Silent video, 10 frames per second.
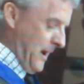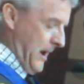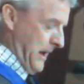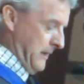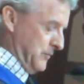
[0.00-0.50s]

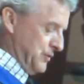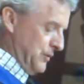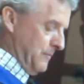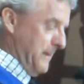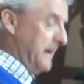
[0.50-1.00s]
I am
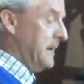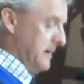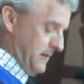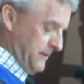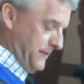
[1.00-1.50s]
sure many
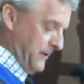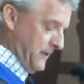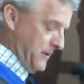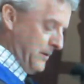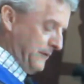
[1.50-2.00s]
of
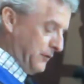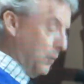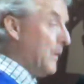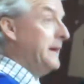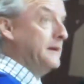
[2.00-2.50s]
you have
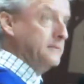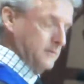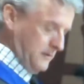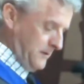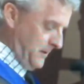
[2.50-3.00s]
tweeted,
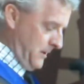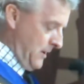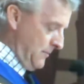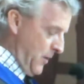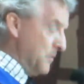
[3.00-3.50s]

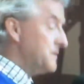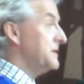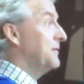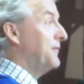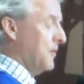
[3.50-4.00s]

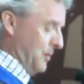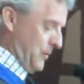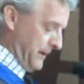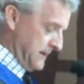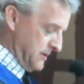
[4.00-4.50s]
posted a photo
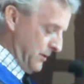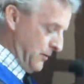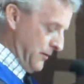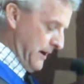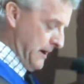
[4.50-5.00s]
on
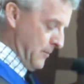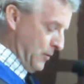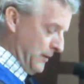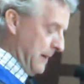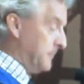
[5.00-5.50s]
Instagram,
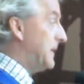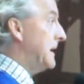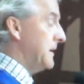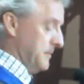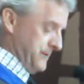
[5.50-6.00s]
or
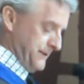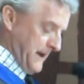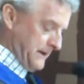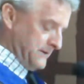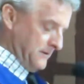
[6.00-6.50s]
updated your
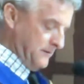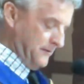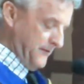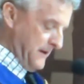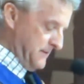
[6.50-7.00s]
status on
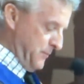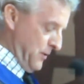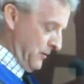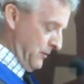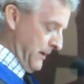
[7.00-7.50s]

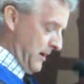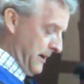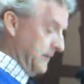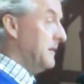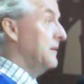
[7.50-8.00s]
Facebook
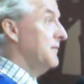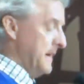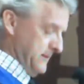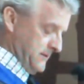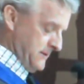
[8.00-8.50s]
regarding the
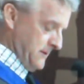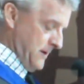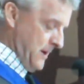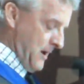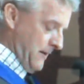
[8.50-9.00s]
events
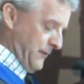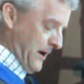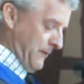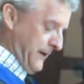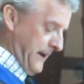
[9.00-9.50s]
of your
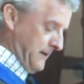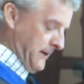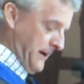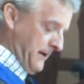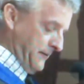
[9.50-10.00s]
everyday
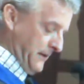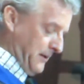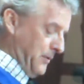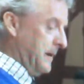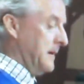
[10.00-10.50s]
life,
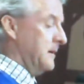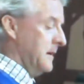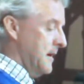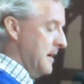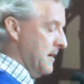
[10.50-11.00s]
including
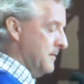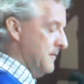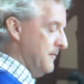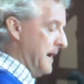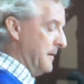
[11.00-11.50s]
the
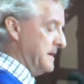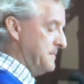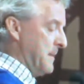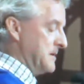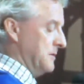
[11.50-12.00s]
very
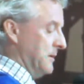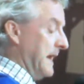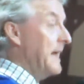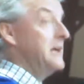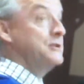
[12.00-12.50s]
special
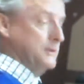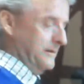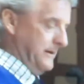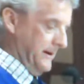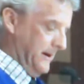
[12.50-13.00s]
occasion
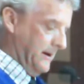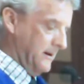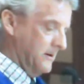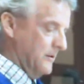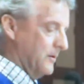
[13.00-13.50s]

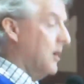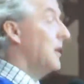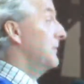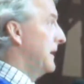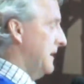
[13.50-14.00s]
today, your
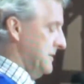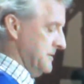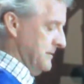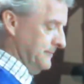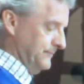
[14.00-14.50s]
convocation.